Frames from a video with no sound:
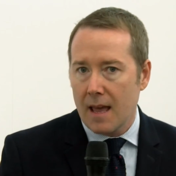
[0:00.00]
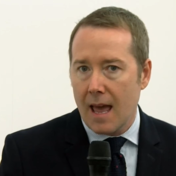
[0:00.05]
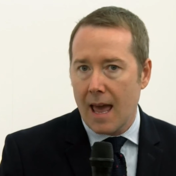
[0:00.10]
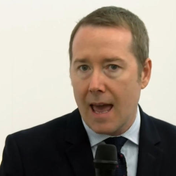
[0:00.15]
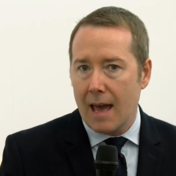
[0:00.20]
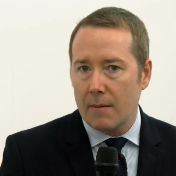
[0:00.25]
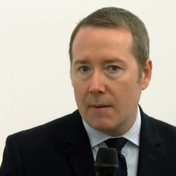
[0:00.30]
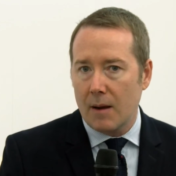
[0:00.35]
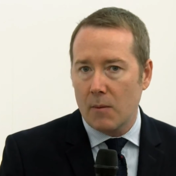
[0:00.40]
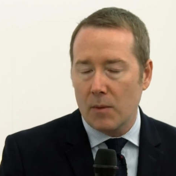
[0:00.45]

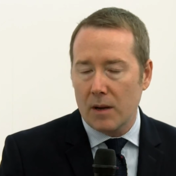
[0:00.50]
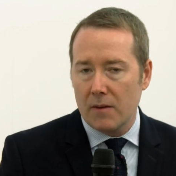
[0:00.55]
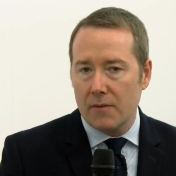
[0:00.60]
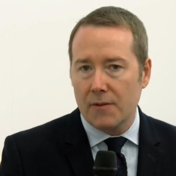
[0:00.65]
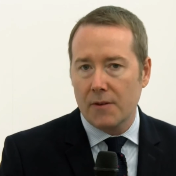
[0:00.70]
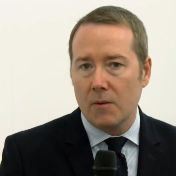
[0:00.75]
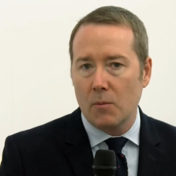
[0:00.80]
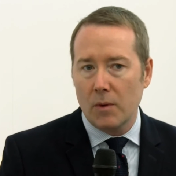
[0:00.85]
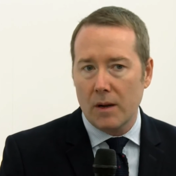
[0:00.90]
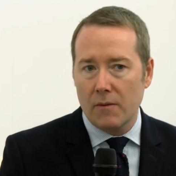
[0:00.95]
And
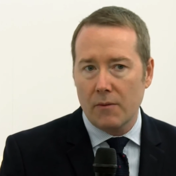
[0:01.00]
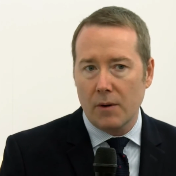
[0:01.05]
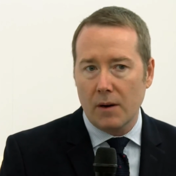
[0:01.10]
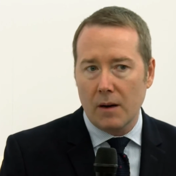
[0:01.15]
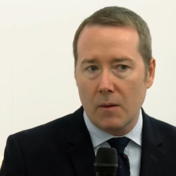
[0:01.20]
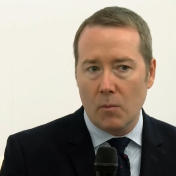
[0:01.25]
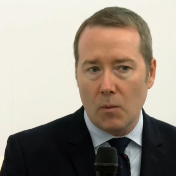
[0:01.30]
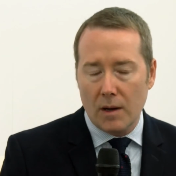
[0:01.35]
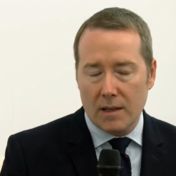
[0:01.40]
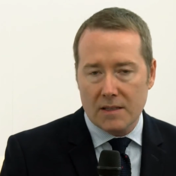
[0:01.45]
we've
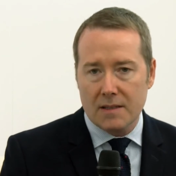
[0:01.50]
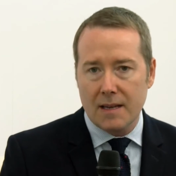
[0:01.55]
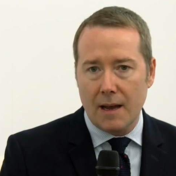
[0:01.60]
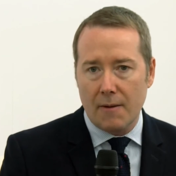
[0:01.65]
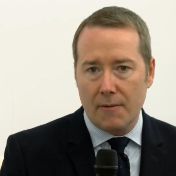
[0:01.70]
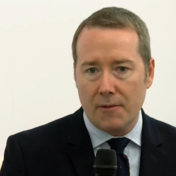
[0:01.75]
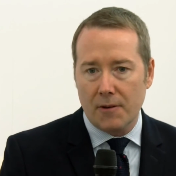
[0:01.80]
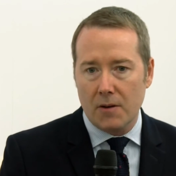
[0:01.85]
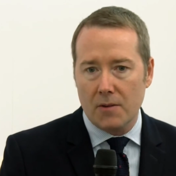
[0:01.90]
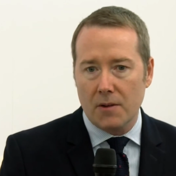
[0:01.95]
gone one
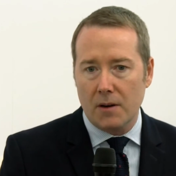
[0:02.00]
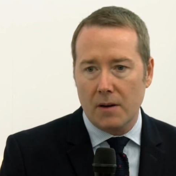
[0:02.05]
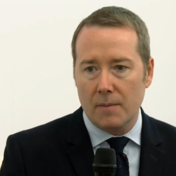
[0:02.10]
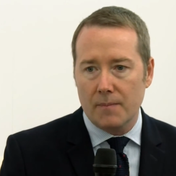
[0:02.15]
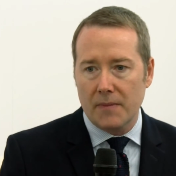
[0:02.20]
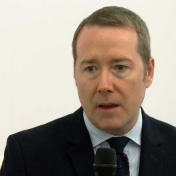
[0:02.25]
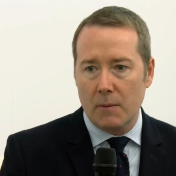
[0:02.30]
step further,